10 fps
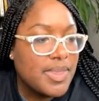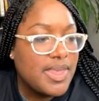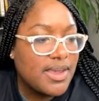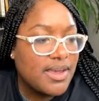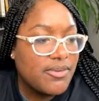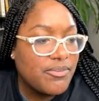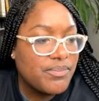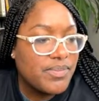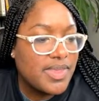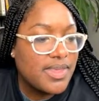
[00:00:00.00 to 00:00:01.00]
Yeah.
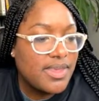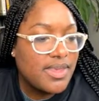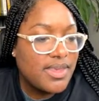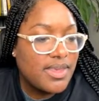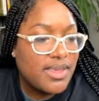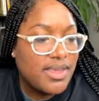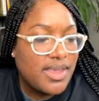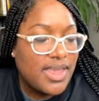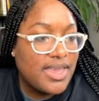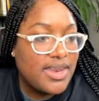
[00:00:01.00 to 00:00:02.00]

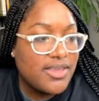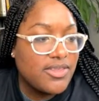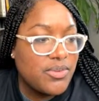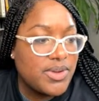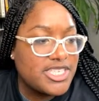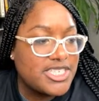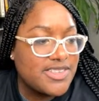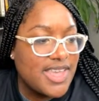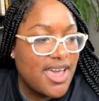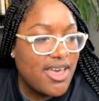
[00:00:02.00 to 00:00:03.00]
Any other questions,
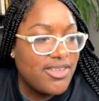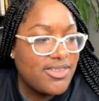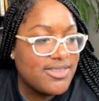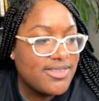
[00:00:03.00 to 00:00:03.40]
y'all?